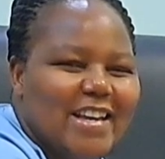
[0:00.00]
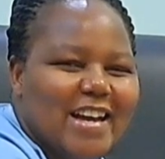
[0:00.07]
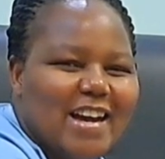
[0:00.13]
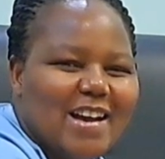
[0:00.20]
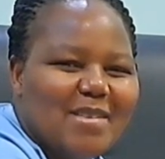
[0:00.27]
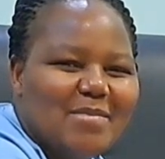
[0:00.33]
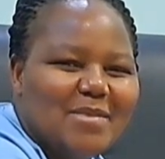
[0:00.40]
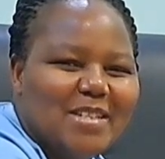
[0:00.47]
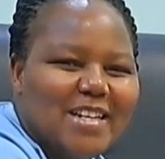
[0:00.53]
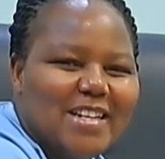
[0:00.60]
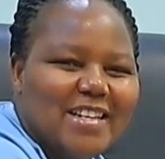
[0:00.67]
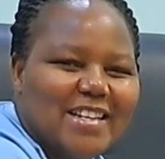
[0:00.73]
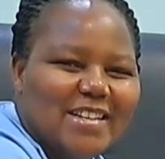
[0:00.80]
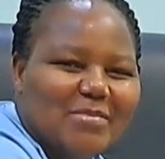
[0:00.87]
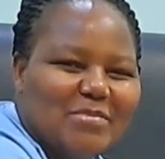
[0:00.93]
comes and
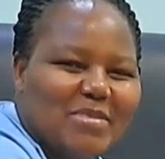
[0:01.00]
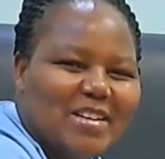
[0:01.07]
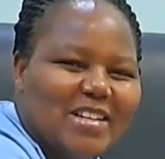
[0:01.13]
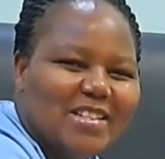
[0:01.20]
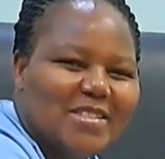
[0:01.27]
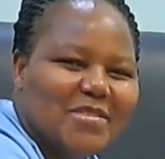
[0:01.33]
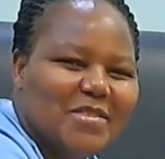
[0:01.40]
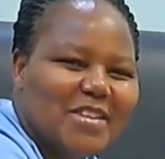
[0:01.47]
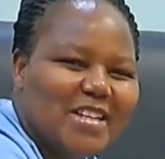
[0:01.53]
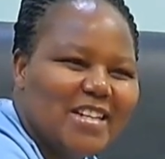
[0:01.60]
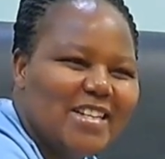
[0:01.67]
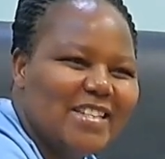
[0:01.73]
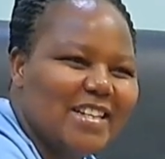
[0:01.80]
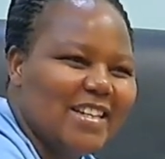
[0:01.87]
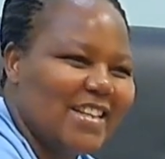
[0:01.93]
he
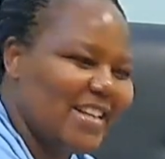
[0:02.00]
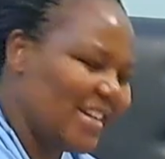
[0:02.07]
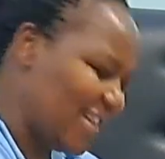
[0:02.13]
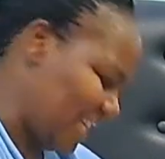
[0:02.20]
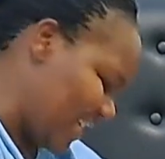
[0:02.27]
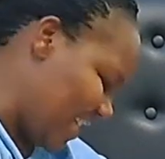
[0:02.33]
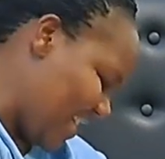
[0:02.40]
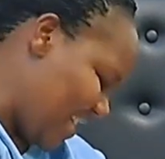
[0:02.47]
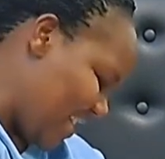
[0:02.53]
breastfeeds, and then